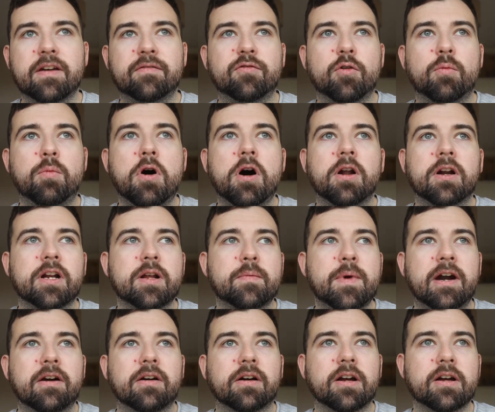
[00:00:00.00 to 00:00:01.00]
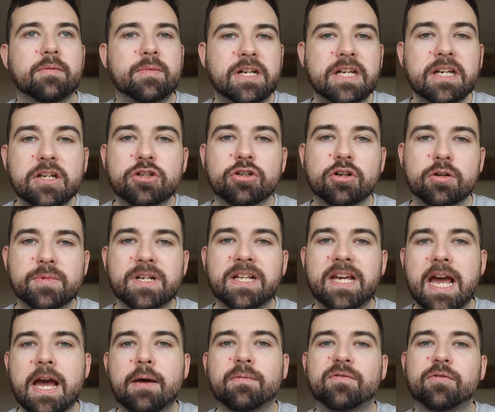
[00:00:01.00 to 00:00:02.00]
football in America. I mean, he should have been
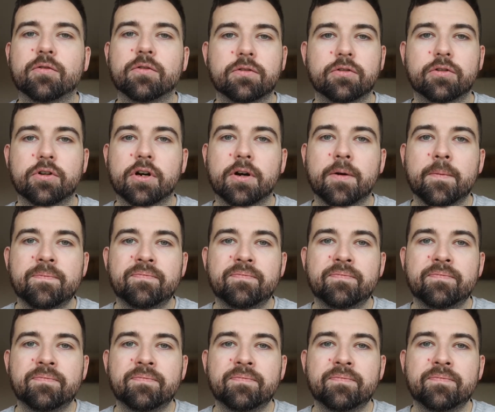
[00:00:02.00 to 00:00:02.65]
kept for another